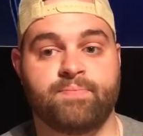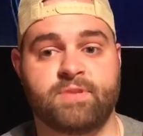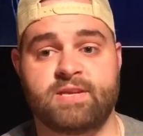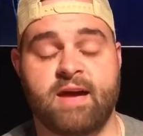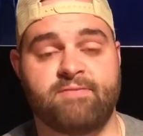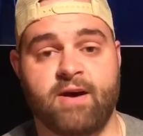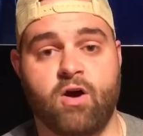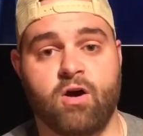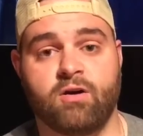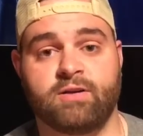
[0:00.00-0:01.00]
sci-fi
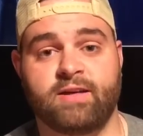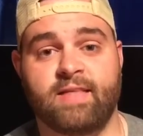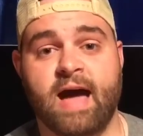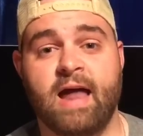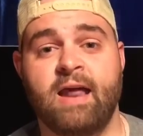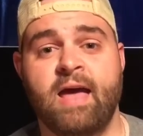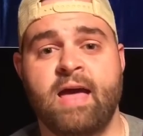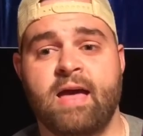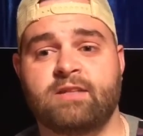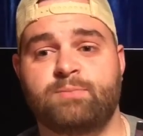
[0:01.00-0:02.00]
horror like that.
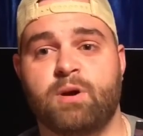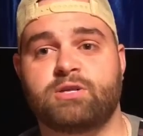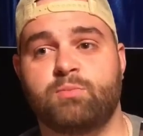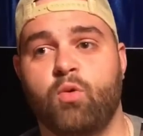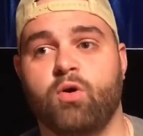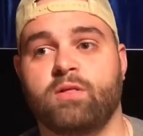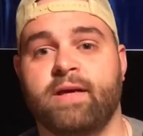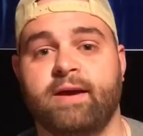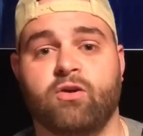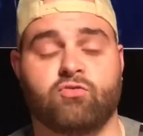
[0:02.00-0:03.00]
It's much more
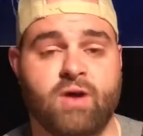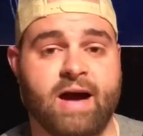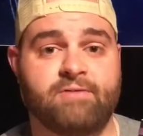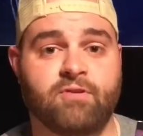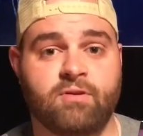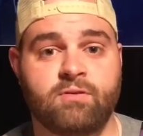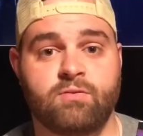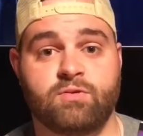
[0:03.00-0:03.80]
like Arrival,